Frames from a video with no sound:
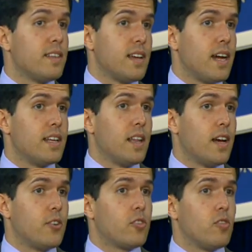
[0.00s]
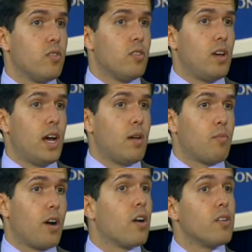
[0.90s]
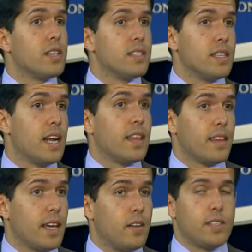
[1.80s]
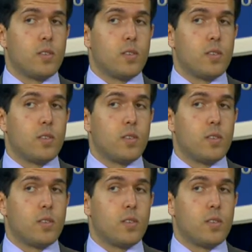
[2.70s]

its ideological priorities than anything else.